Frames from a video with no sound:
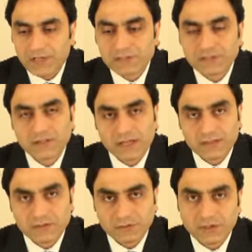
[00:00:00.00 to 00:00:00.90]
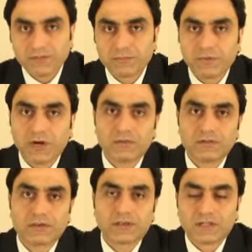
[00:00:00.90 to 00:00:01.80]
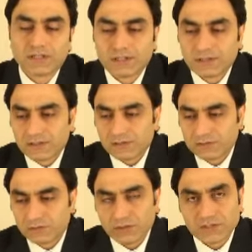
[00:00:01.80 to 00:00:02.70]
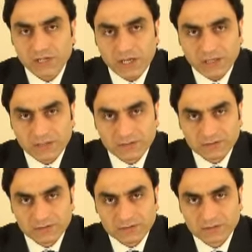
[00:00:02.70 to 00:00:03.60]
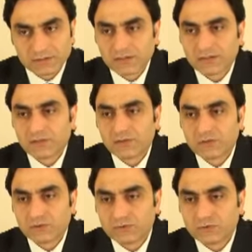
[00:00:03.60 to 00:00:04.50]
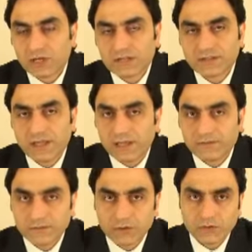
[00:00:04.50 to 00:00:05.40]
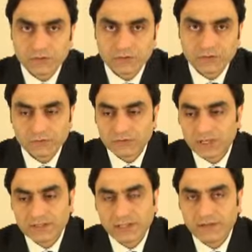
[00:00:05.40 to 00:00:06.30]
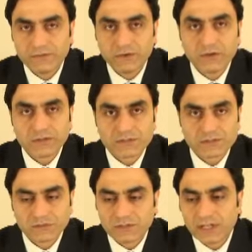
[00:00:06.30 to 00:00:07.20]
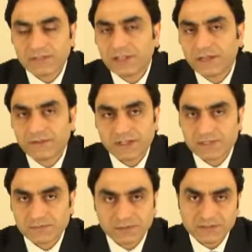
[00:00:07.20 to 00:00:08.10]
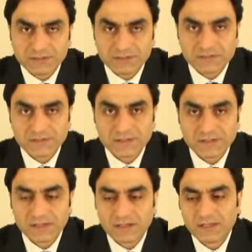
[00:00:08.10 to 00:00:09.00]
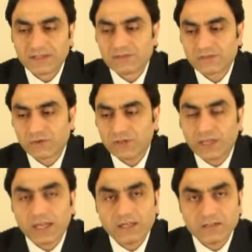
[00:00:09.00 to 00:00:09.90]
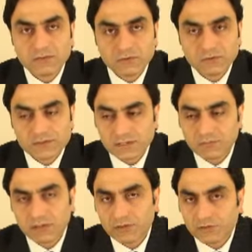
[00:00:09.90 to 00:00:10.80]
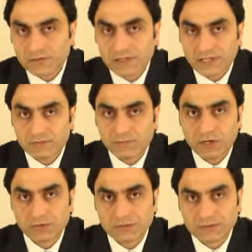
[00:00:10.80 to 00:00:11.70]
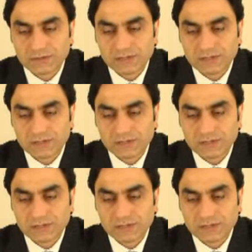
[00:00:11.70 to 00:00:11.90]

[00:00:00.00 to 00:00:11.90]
Imagine that you give power to a child who do not have knowledge, who do not have knowledge, who do not have experience. So he can use, he may use that power